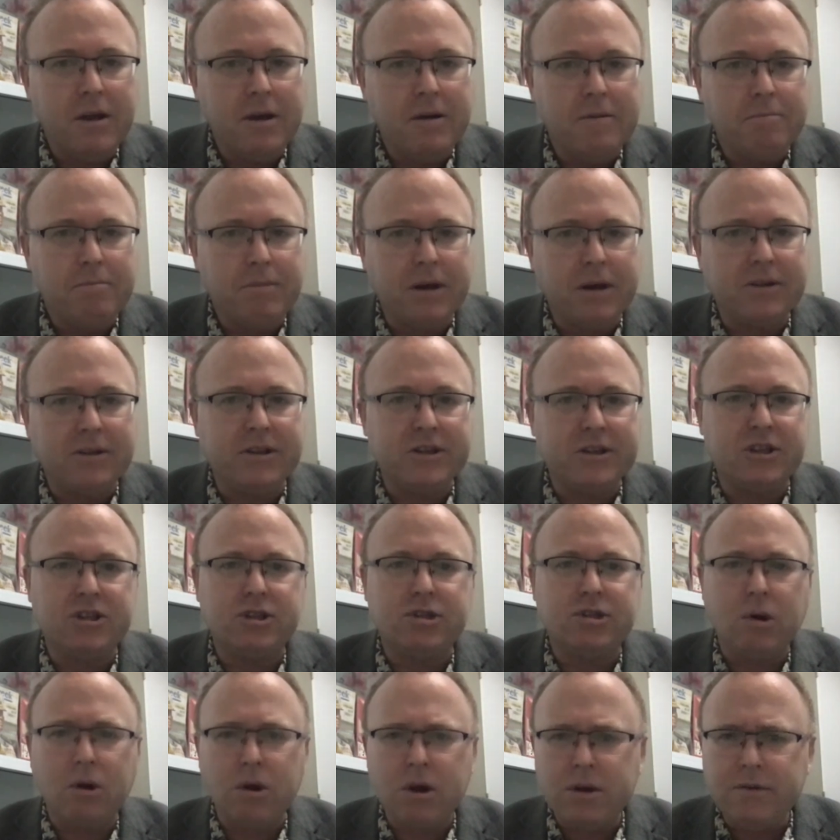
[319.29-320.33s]
but this
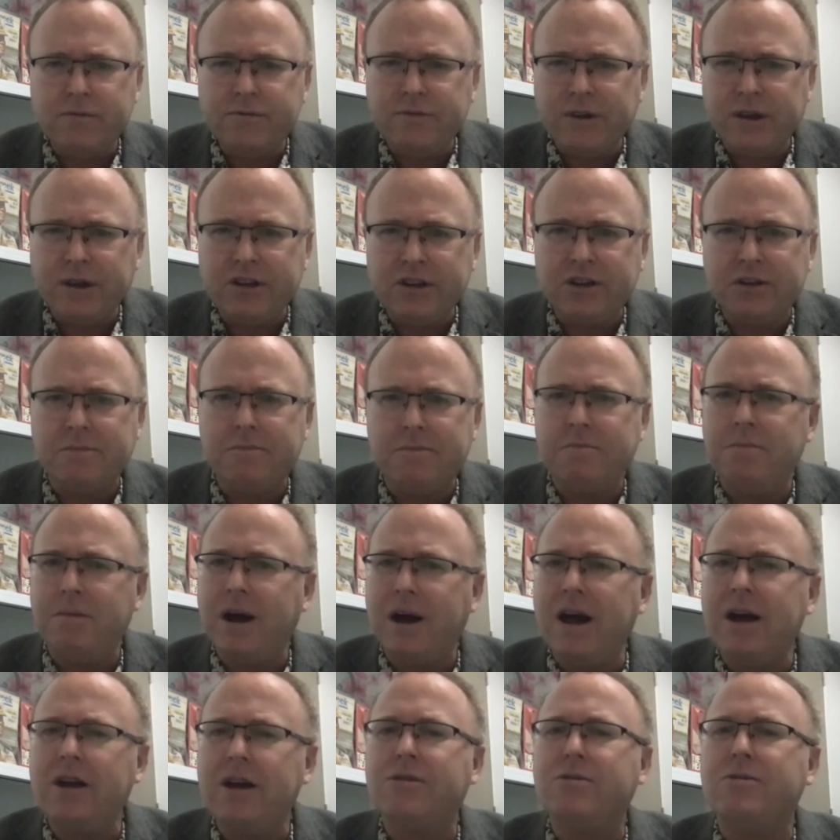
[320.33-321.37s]
sort of a
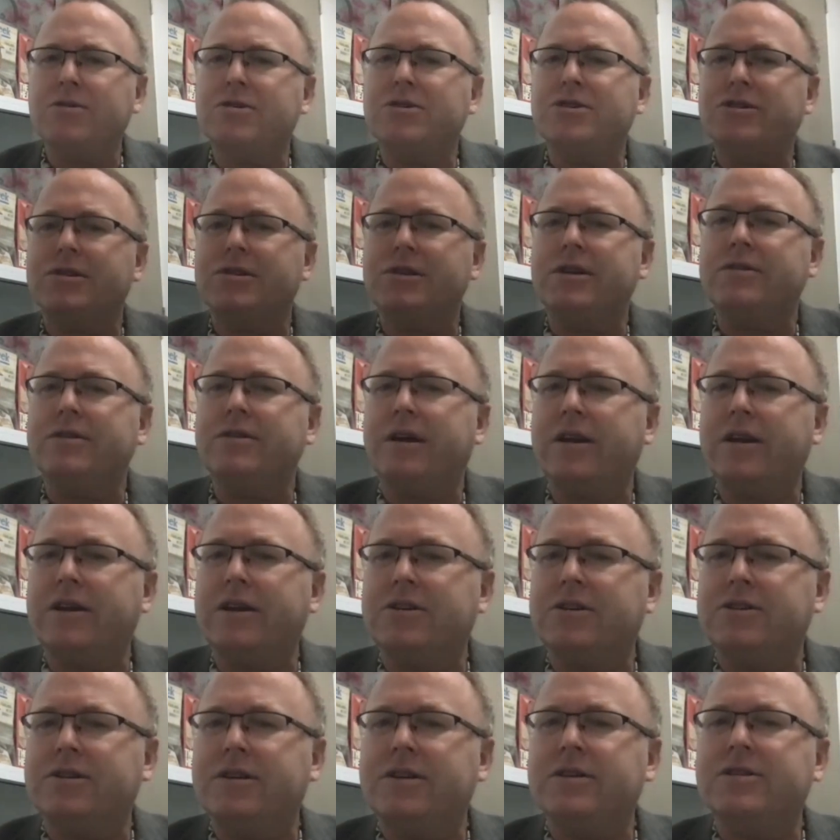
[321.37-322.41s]
democracy that
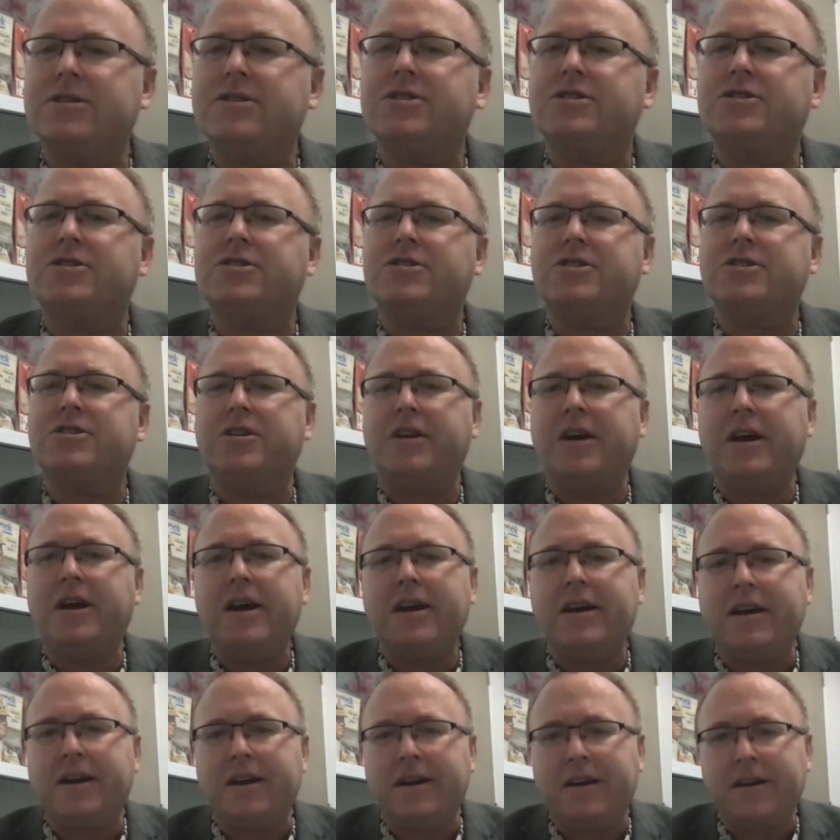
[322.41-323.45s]
exists
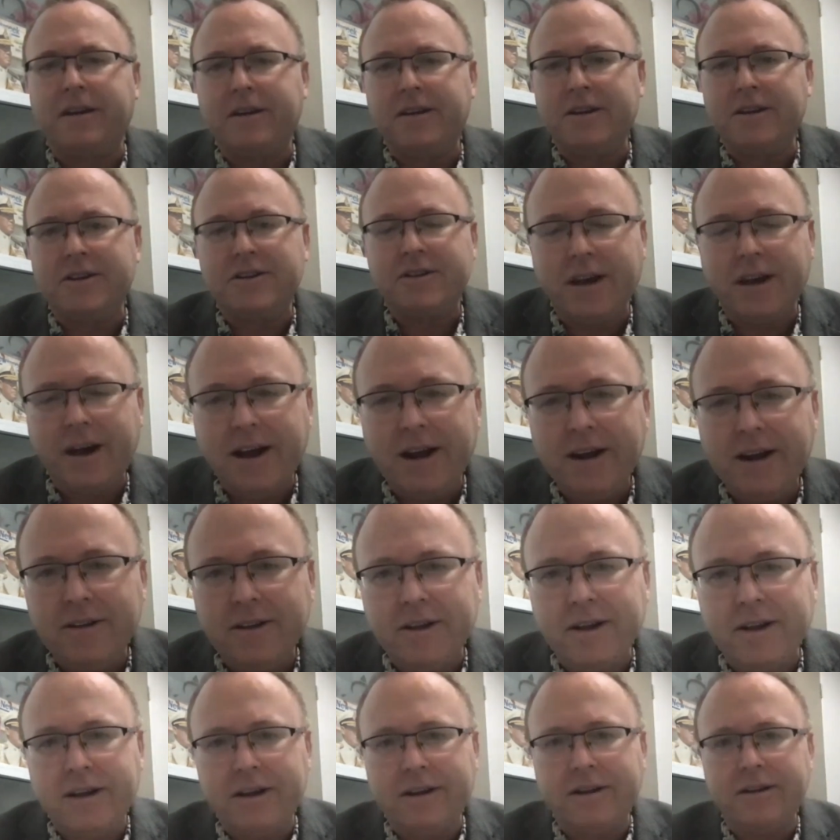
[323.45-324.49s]
today in
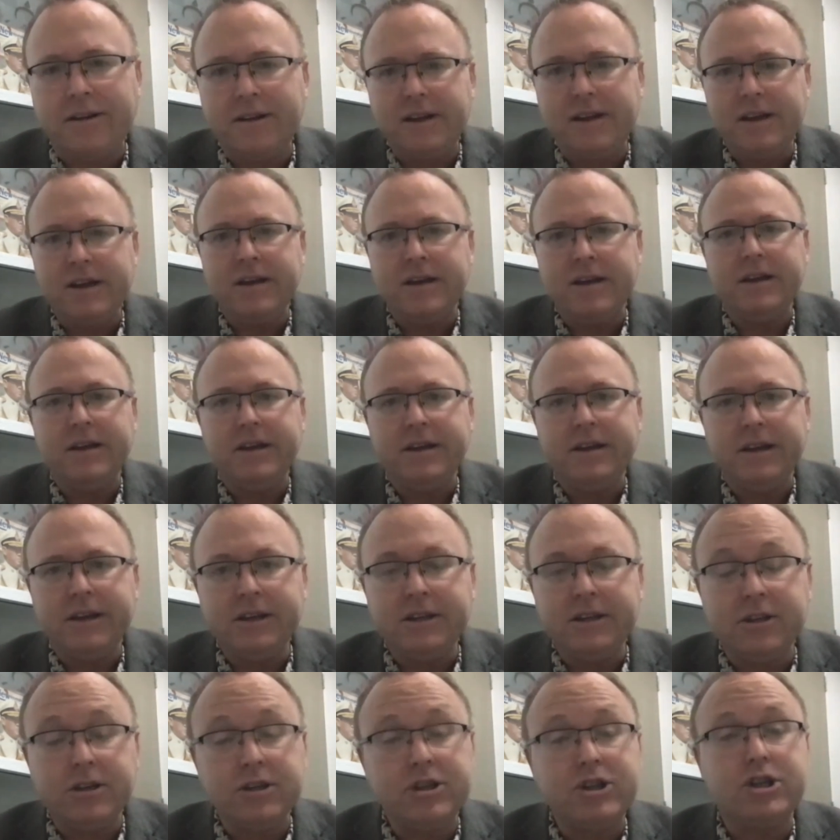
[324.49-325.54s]
Thailand
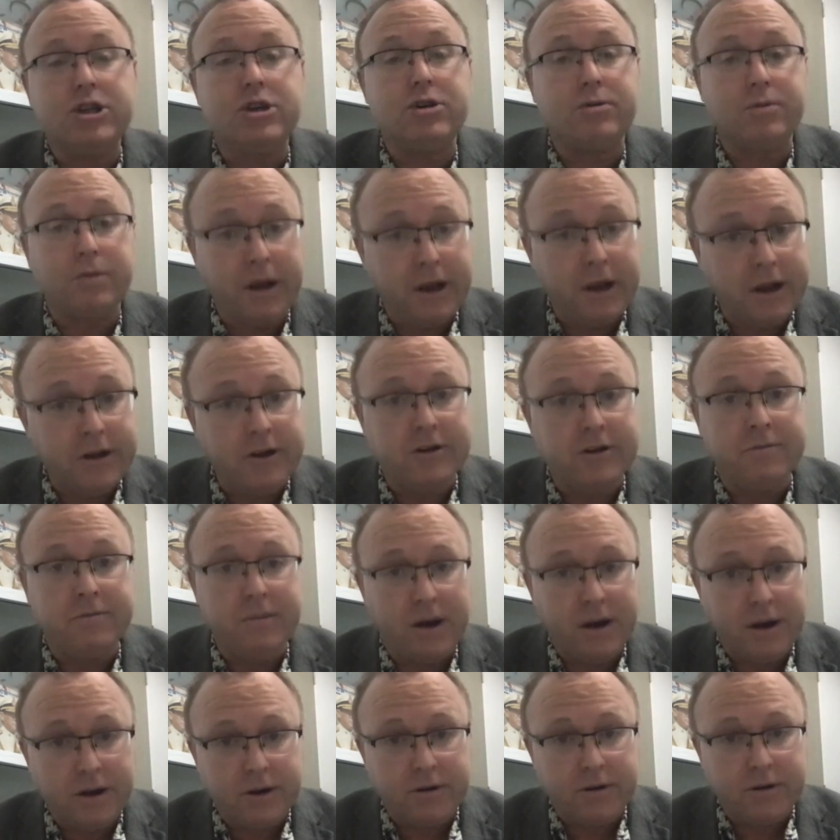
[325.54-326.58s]
is a charade
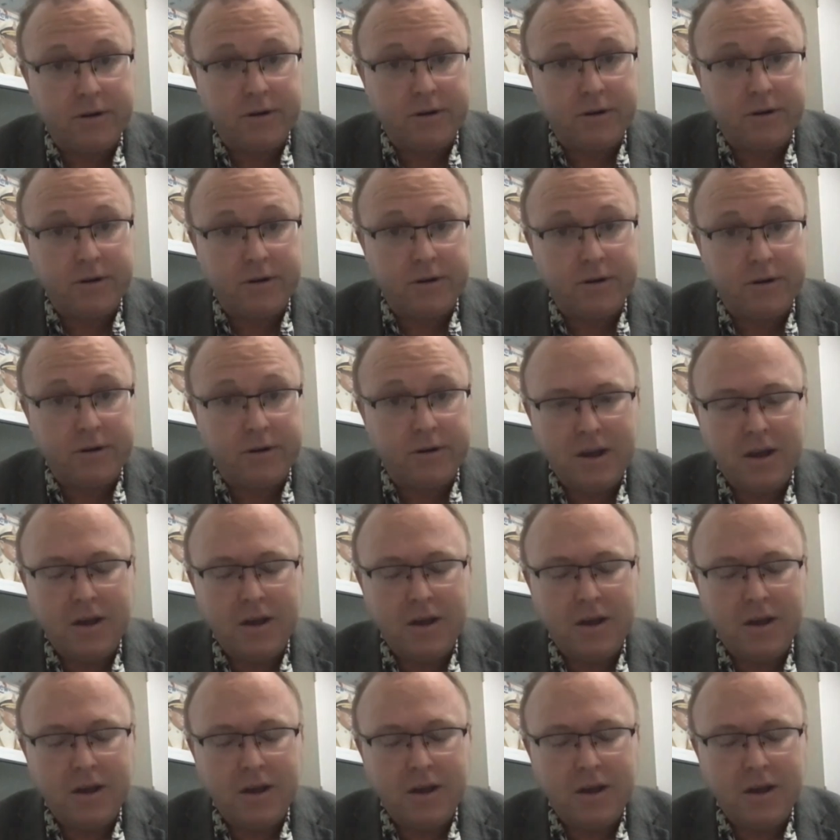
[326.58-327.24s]
democracy,